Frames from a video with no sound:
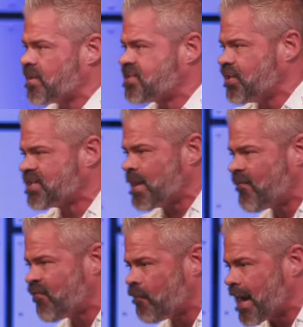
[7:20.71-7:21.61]
He wants to do
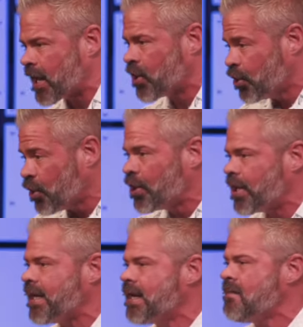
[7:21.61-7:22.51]
something for my
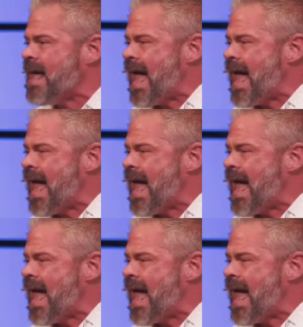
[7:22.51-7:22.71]
good